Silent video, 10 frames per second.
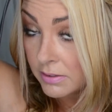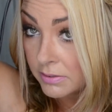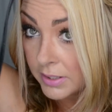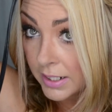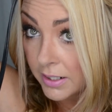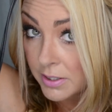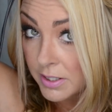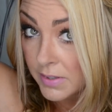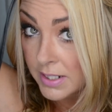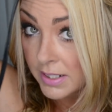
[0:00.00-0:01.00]
Flat and
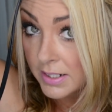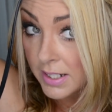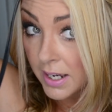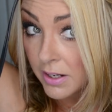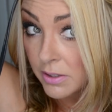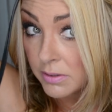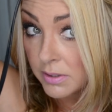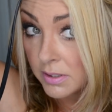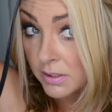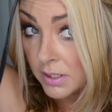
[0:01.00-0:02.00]
facing
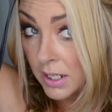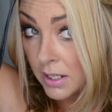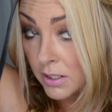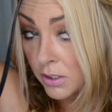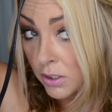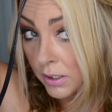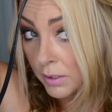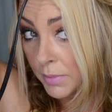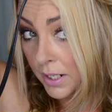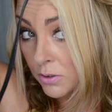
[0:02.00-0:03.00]
down,
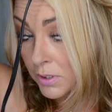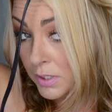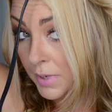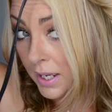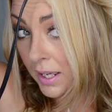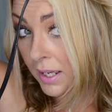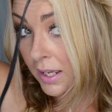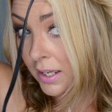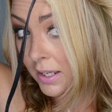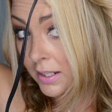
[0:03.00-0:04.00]
curling back towards my
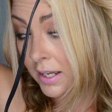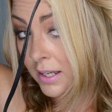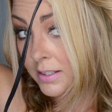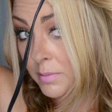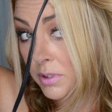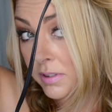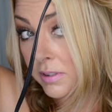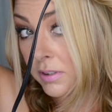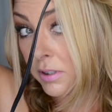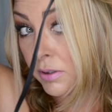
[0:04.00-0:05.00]
head as I'm
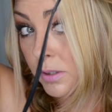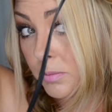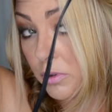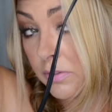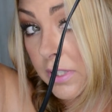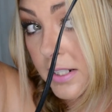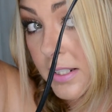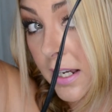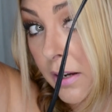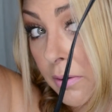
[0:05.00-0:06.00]
slowly moving
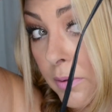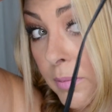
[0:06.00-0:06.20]
down